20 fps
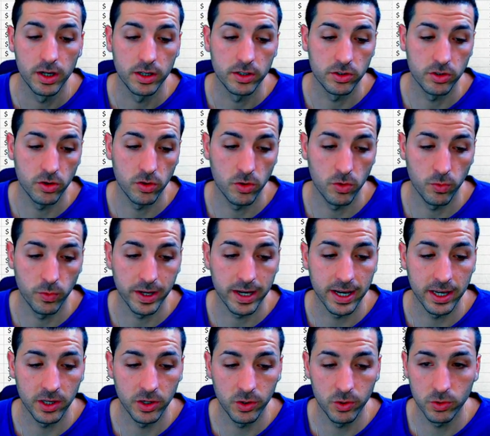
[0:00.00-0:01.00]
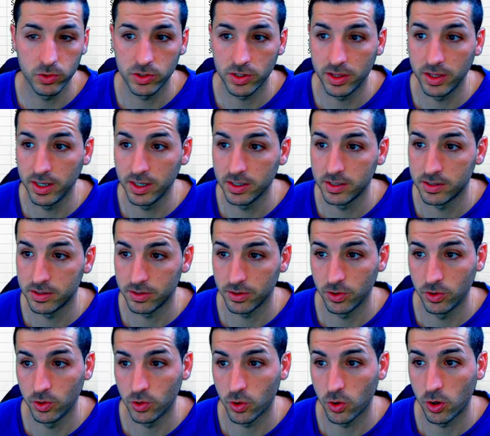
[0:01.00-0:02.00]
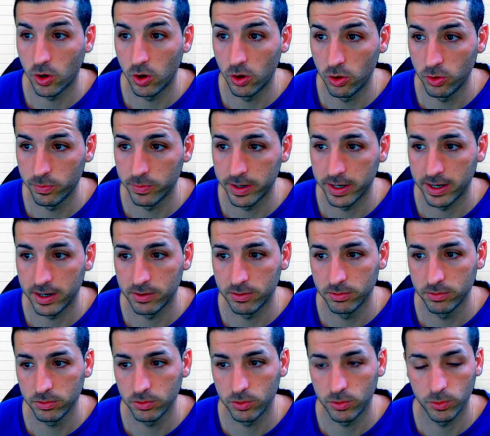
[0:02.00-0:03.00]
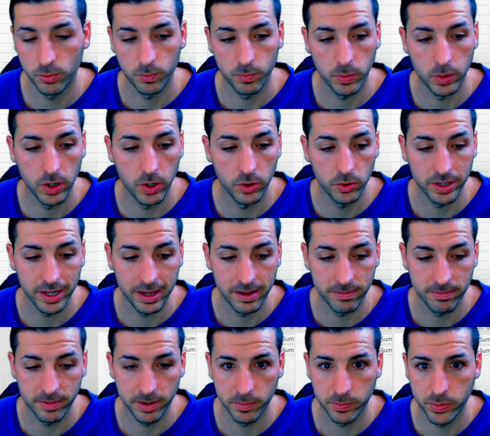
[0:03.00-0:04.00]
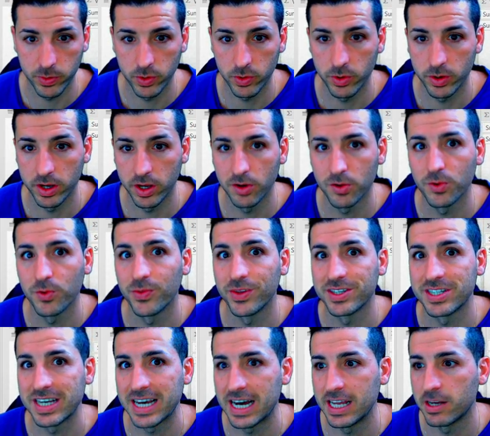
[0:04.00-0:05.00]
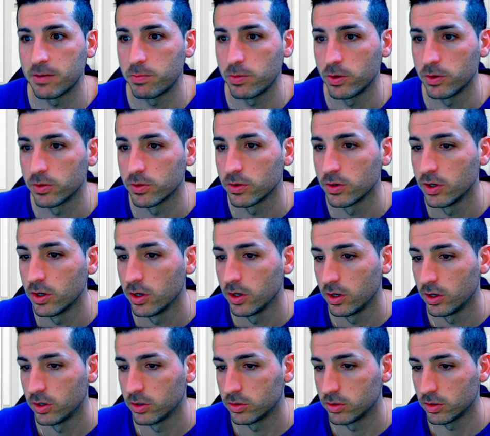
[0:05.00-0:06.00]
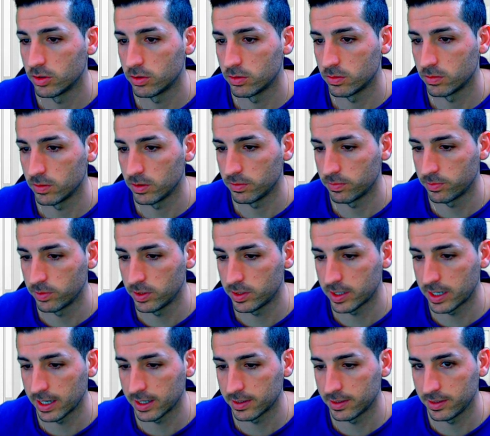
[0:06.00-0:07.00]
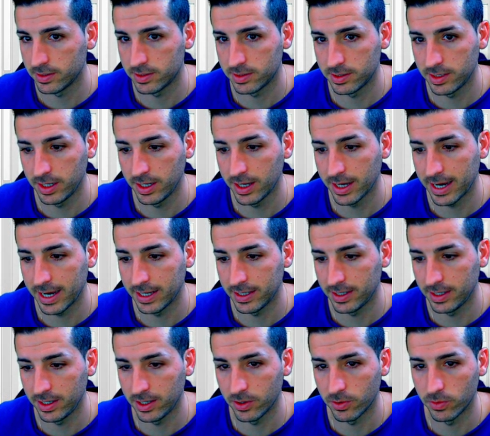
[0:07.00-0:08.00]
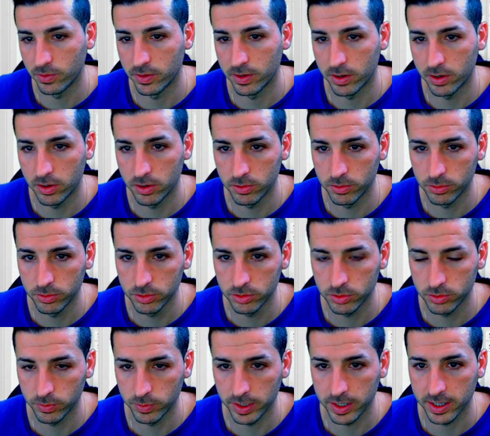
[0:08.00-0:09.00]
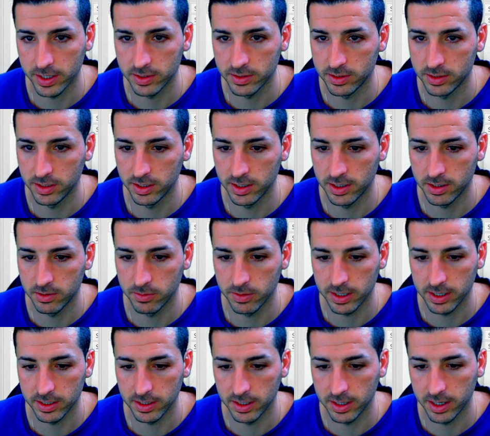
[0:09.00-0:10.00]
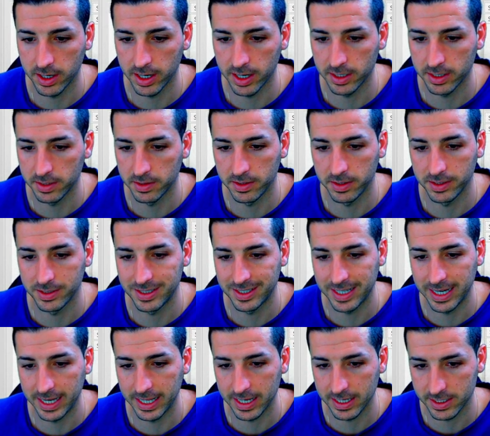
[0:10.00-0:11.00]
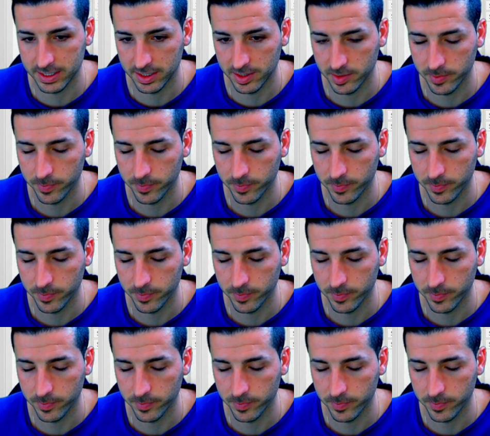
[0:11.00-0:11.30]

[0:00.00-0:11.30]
So we can use this column now to plot every point on the scatter plot. So if we drag distinct ID on the rows, we can see now that it created this data set.